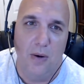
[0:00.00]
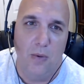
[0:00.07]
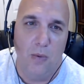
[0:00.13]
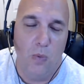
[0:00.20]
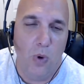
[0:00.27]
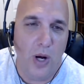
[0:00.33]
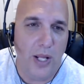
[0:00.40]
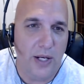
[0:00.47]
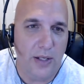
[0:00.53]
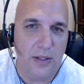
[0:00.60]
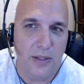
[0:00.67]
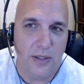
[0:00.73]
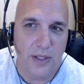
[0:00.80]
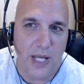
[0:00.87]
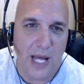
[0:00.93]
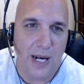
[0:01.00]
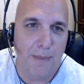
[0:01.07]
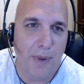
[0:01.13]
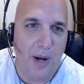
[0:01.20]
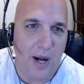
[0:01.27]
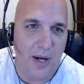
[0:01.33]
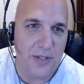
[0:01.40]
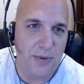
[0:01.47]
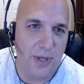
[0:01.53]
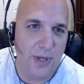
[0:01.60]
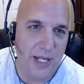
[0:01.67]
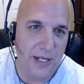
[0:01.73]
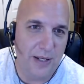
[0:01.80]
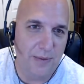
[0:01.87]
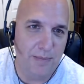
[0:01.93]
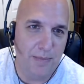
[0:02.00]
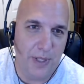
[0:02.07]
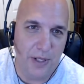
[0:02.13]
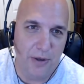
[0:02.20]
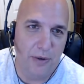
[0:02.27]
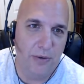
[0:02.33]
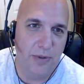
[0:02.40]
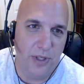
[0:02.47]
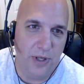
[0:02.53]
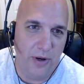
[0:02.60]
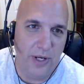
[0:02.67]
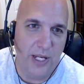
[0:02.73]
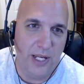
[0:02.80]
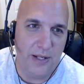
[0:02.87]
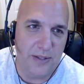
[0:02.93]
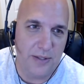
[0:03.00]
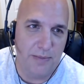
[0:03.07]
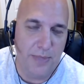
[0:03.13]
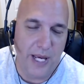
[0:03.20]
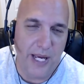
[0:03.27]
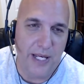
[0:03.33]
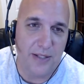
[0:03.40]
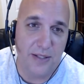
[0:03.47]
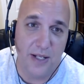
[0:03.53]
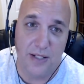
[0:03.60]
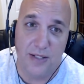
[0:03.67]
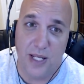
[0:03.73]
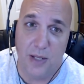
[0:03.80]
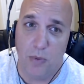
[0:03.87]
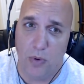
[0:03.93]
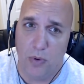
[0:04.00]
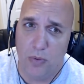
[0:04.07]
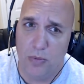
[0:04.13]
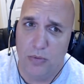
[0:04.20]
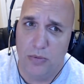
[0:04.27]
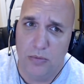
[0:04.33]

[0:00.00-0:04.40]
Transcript: What kind of box do I need to build, you know, to get some bass? And they said, well,